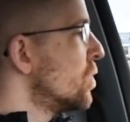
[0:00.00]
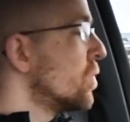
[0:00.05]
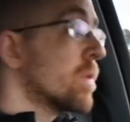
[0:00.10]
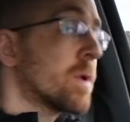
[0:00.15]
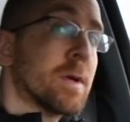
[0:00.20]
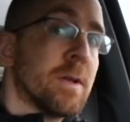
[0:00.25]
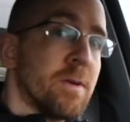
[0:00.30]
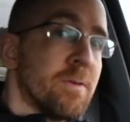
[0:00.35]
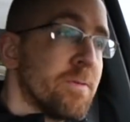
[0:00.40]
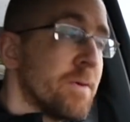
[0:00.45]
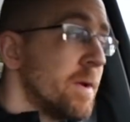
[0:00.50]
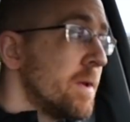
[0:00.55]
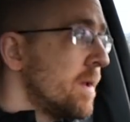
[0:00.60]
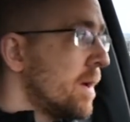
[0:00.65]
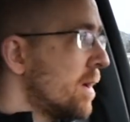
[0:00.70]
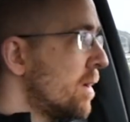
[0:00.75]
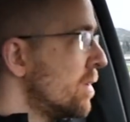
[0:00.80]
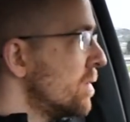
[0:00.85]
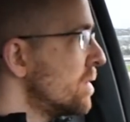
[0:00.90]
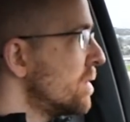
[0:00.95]
we're gonna find
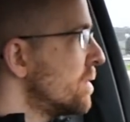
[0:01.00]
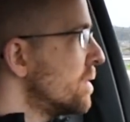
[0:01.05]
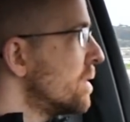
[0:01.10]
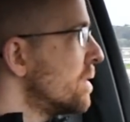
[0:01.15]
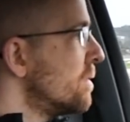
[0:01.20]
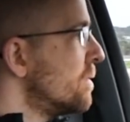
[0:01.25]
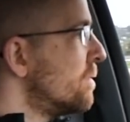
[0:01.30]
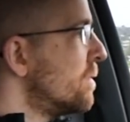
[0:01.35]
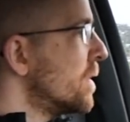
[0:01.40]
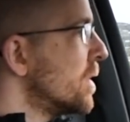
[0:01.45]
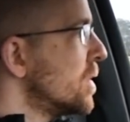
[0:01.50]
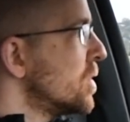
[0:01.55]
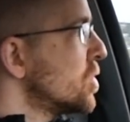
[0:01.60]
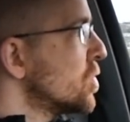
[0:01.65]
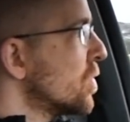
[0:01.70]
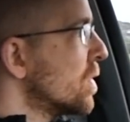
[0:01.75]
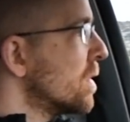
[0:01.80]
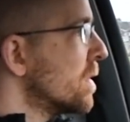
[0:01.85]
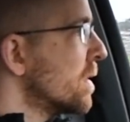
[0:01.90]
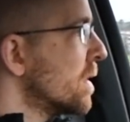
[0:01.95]
out very
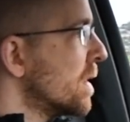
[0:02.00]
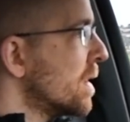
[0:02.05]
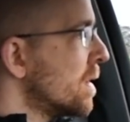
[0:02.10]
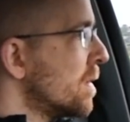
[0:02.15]
shortly.